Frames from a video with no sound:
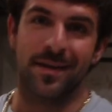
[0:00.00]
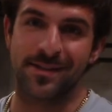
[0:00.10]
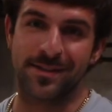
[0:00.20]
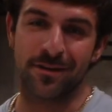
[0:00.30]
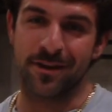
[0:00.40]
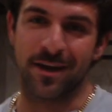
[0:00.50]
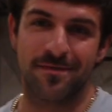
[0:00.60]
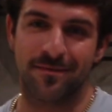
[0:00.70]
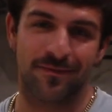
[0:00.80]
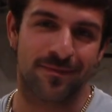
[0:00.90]
It's Sunday.
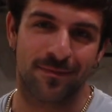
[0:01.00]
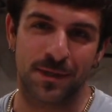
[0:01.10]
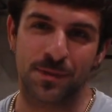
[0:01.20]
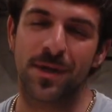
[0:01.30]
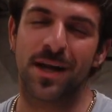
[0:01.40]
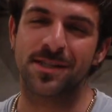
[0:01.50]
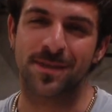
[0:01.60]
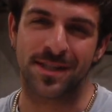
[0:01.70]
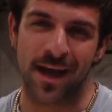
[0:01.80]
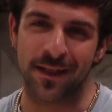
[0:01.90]
It means we got some
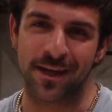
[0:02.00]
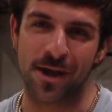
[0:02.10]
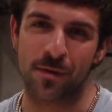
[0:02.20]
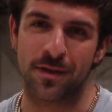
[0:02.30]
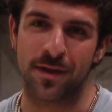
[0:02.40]
Italian going